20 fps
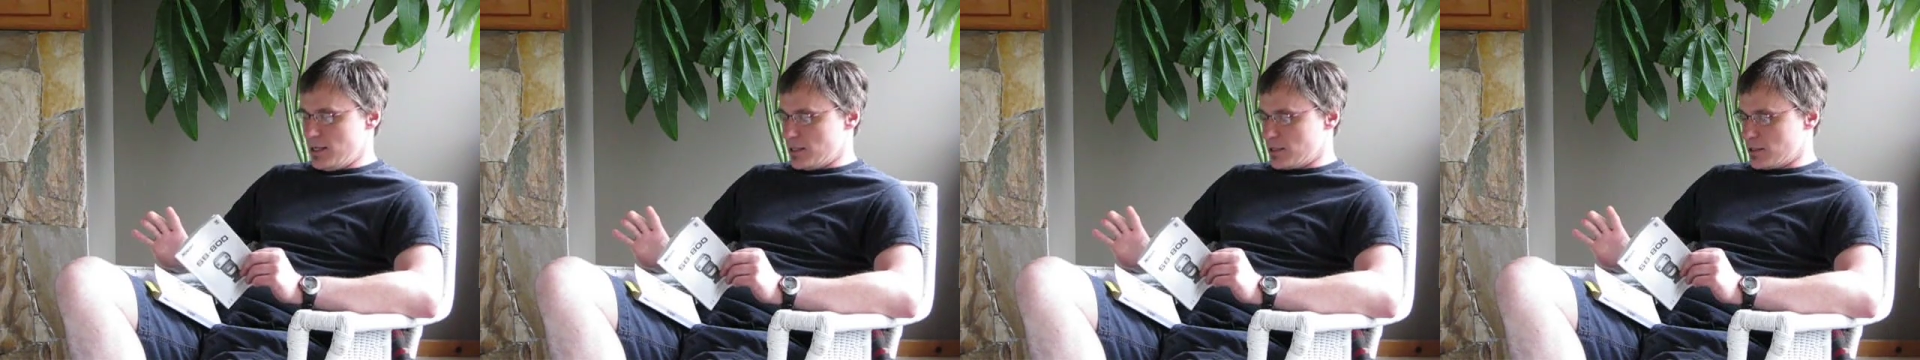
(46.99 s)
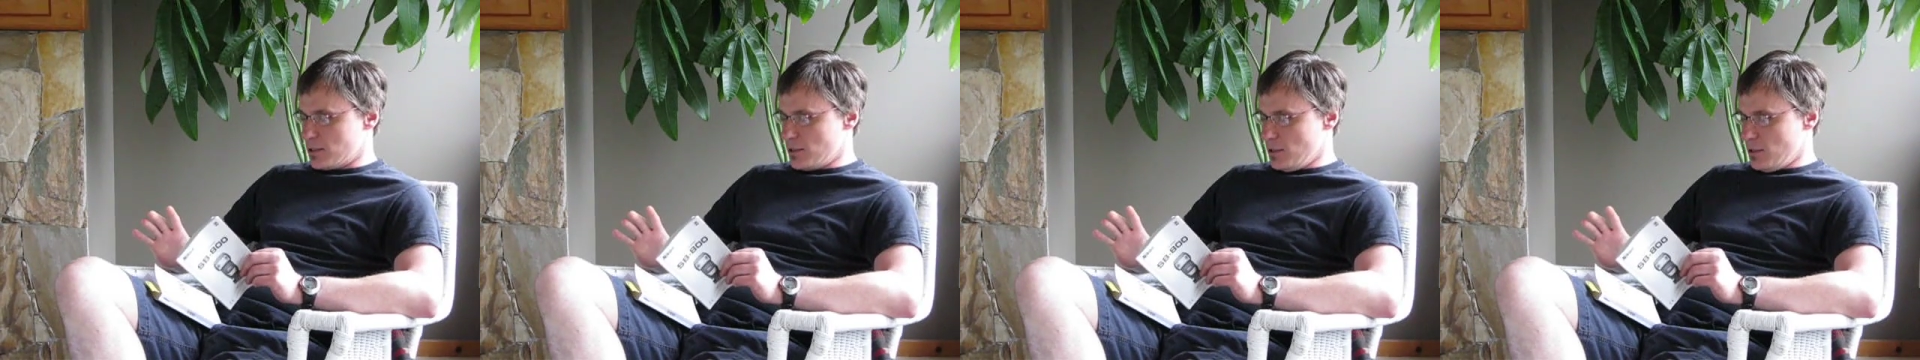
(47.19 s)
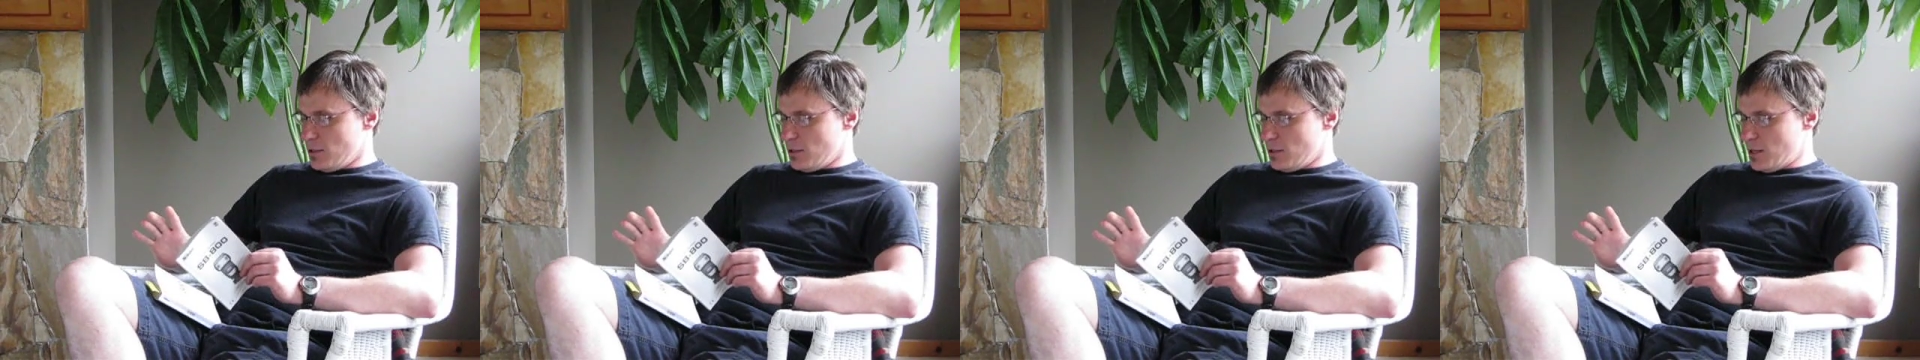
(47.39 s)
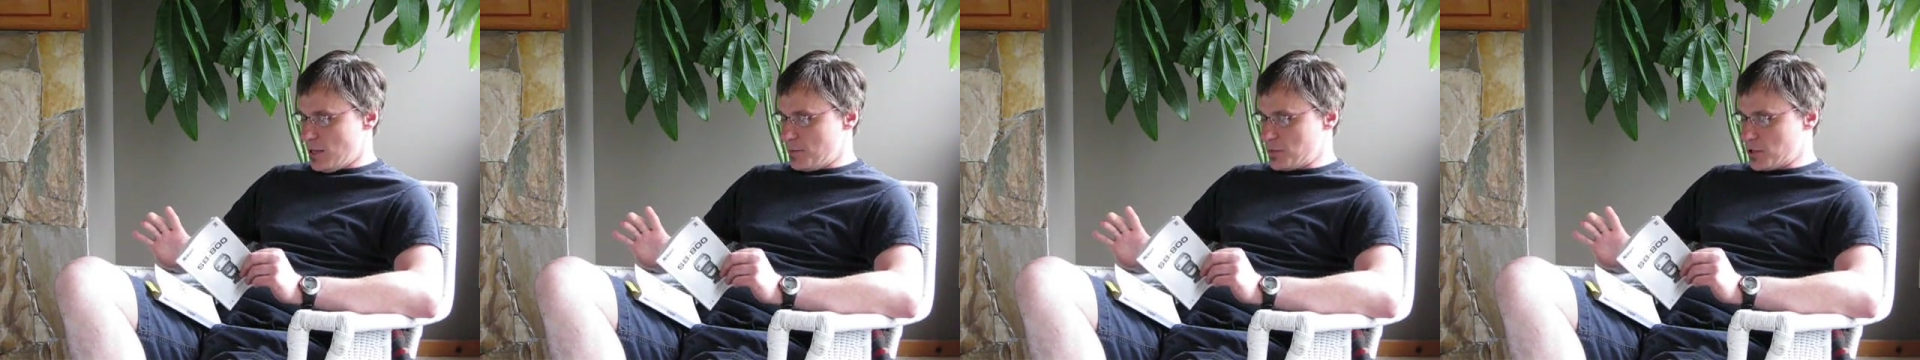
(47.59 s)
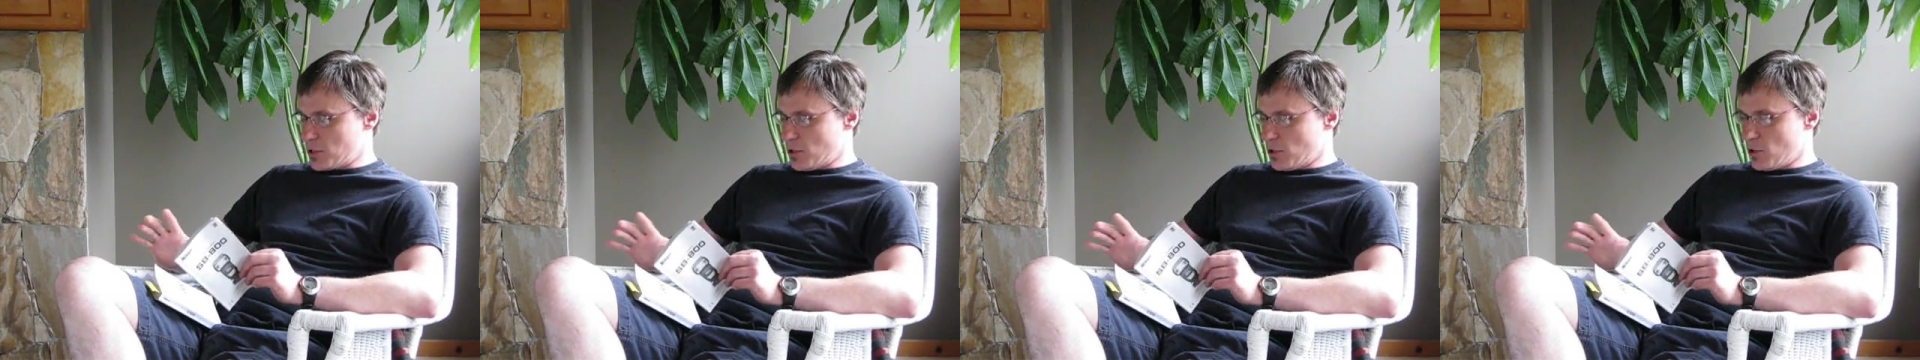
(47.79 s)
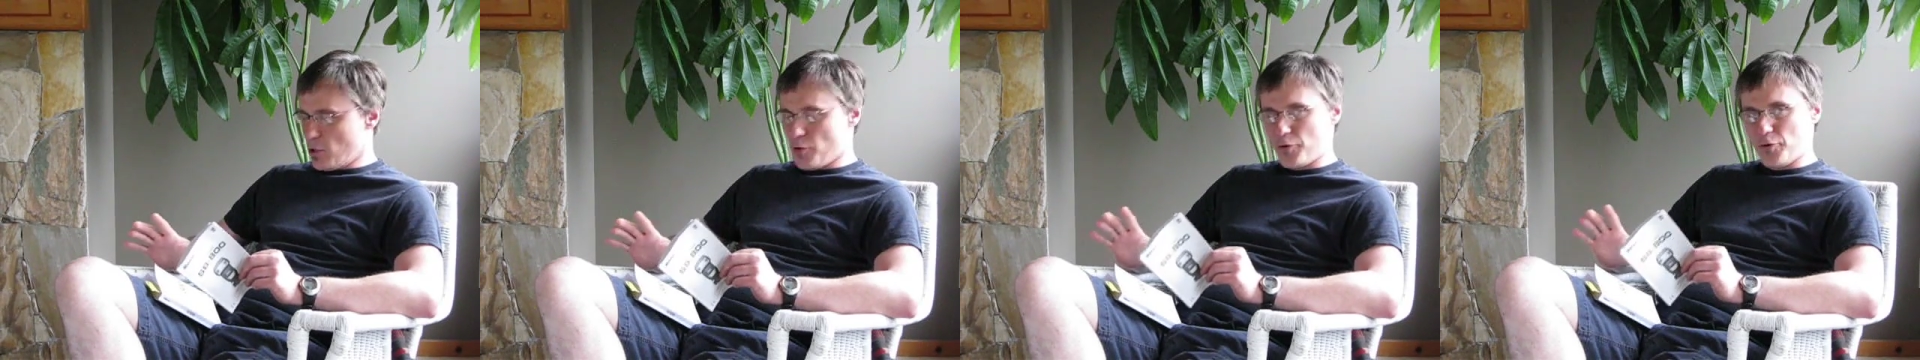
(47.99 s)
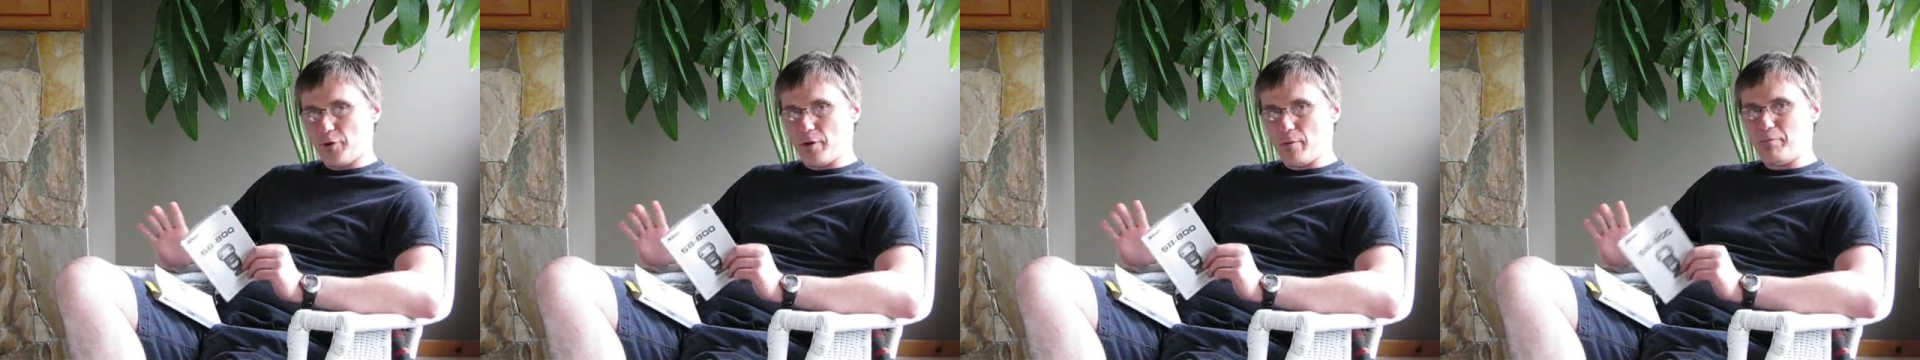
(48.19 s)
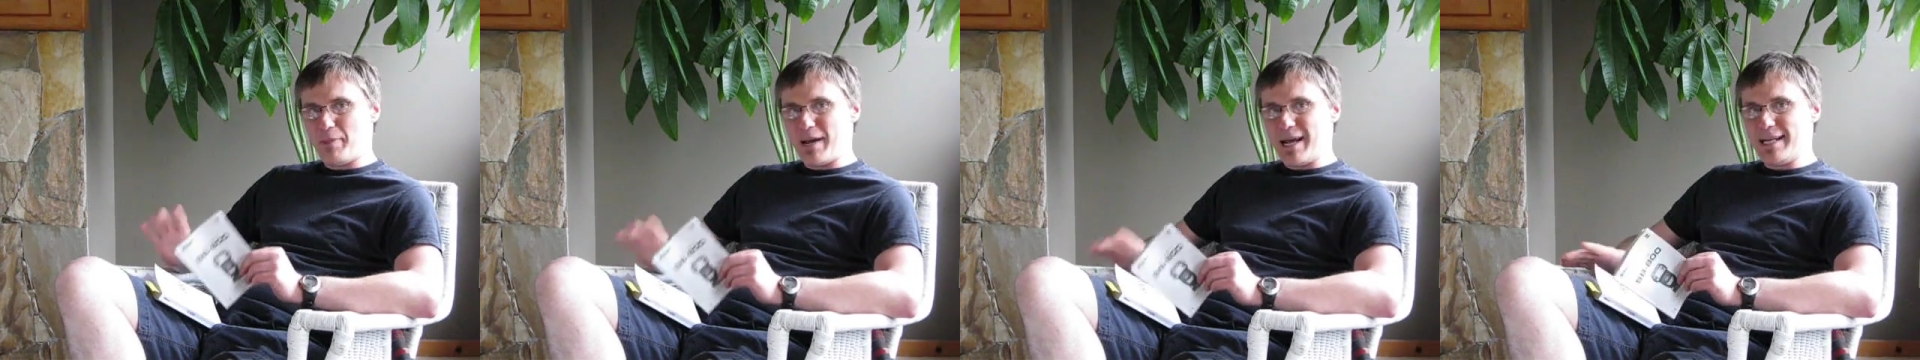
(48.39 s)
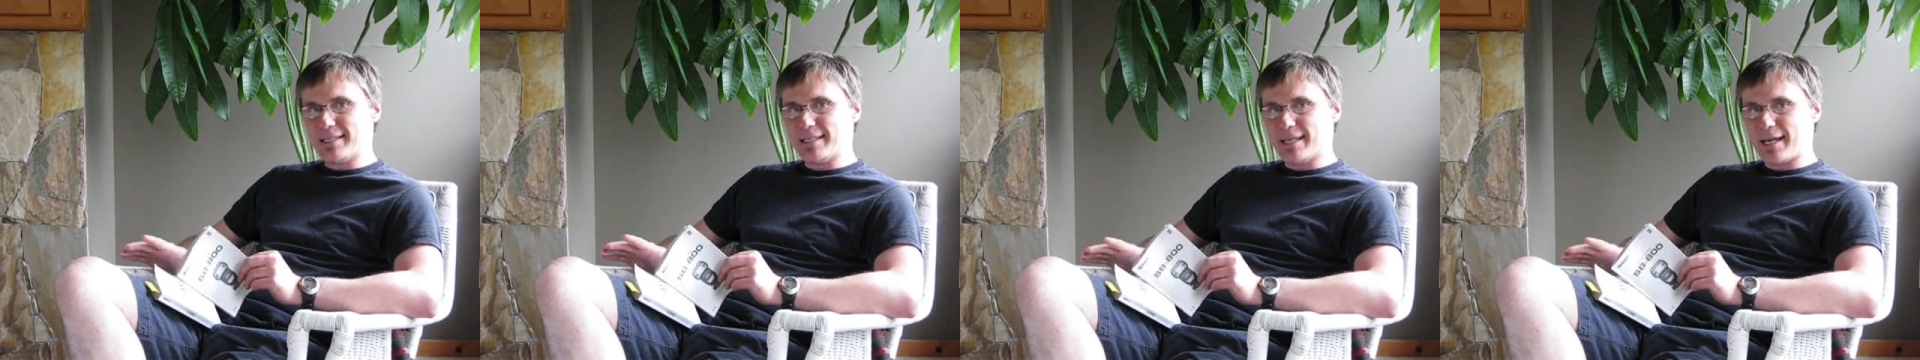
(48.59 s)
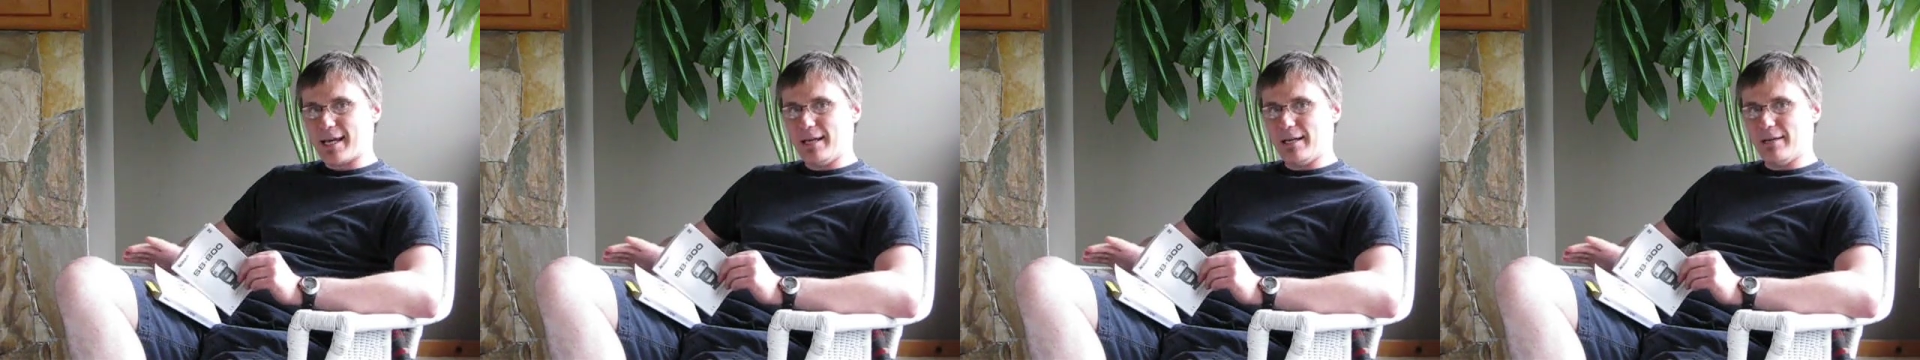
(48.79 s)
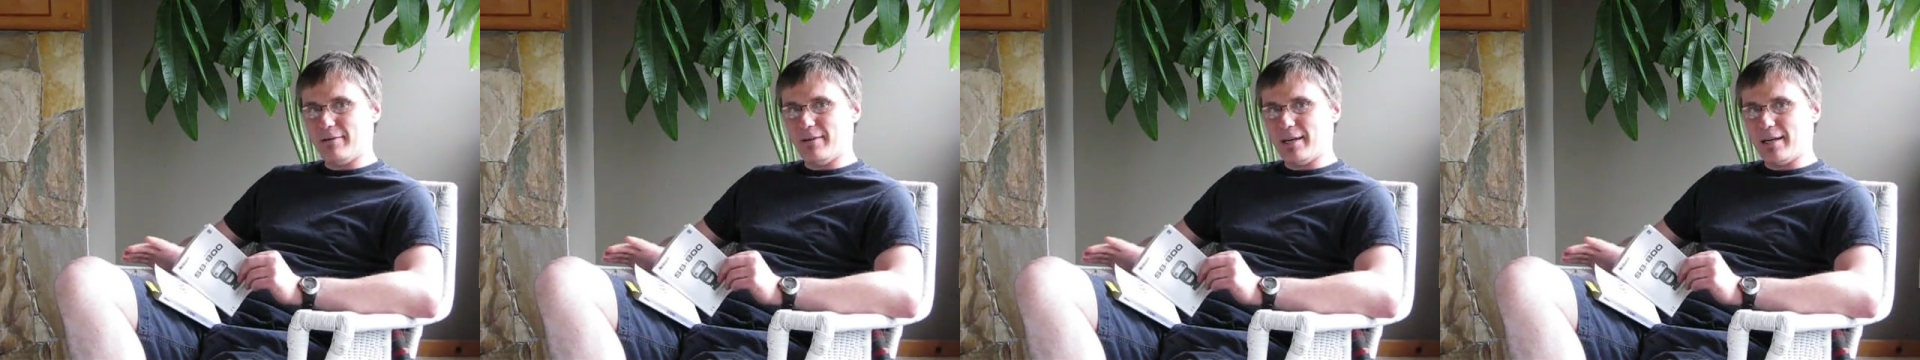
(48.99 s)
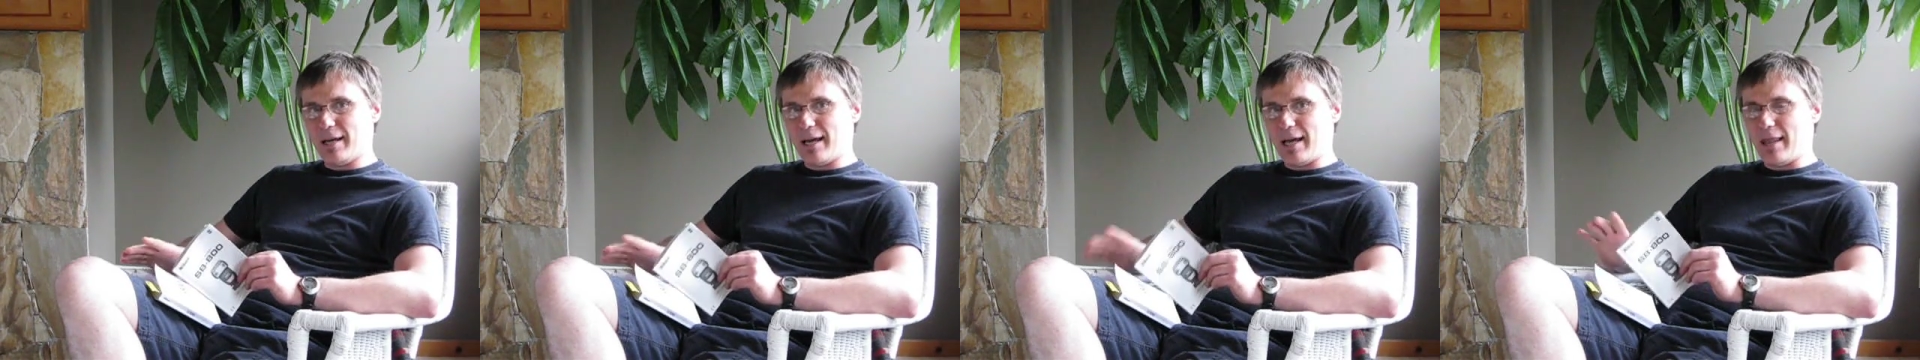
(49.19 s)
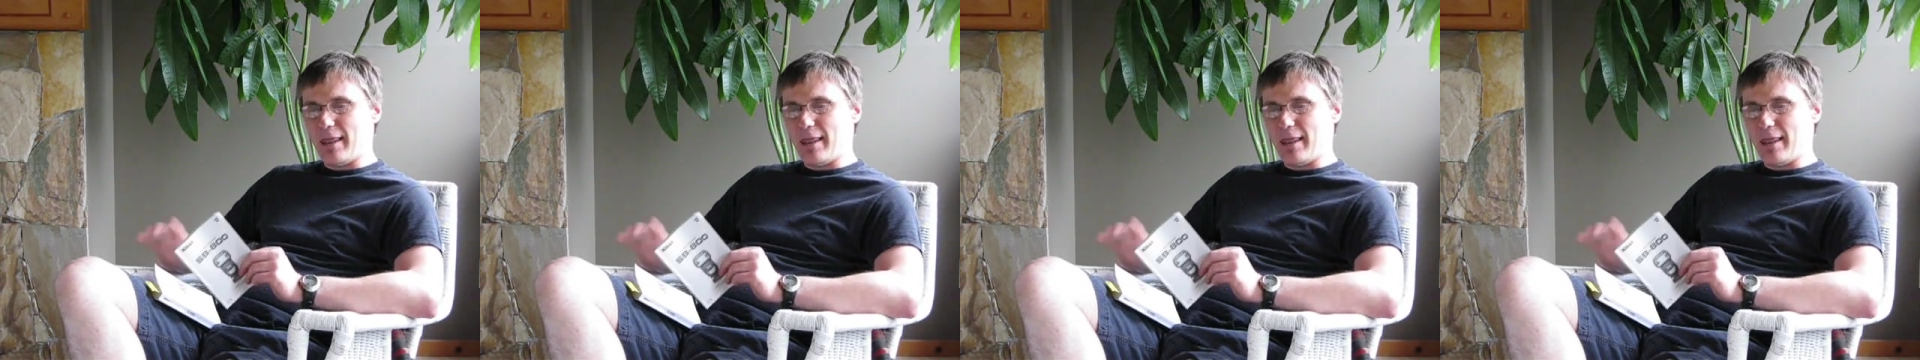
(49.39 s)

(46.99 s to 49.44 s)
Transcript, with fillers: So I'm just going to go through the basic end of it